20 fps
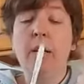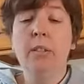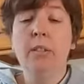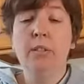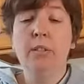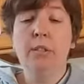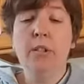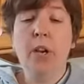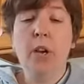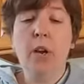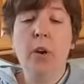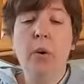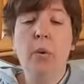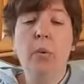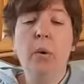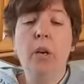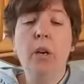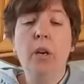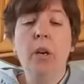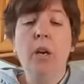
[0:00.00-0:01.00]
So
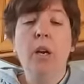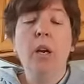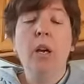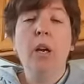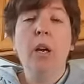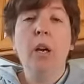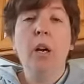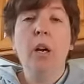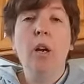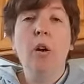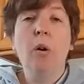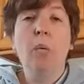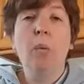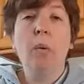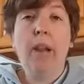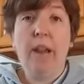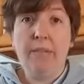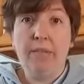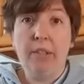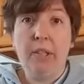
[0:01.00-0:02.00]
we
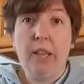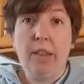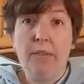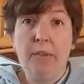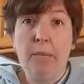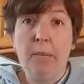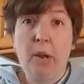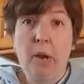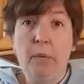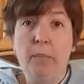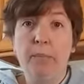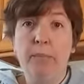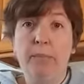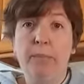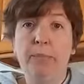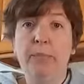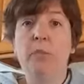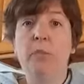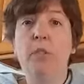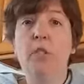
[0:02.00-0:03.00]
have to let them know.
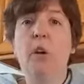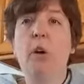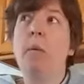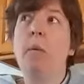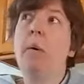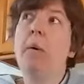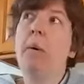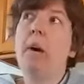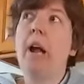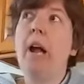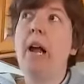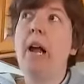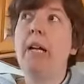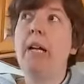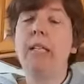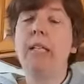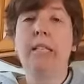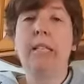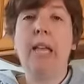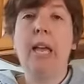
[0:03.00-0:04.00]
So I
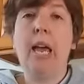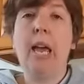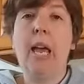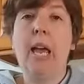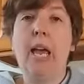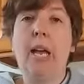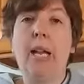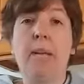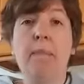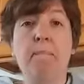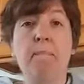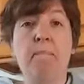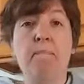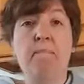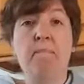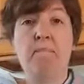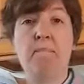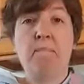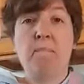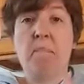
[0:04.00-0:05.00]
could say,
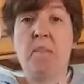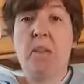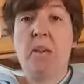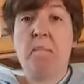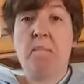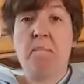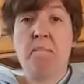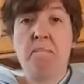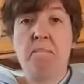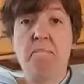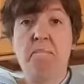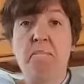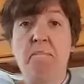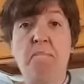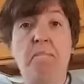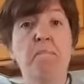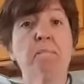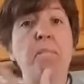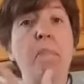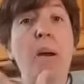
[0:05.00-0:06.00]

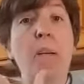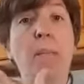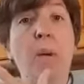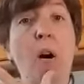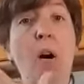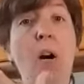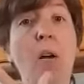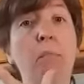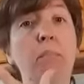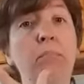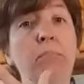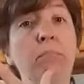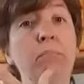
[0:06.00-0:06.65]
my mom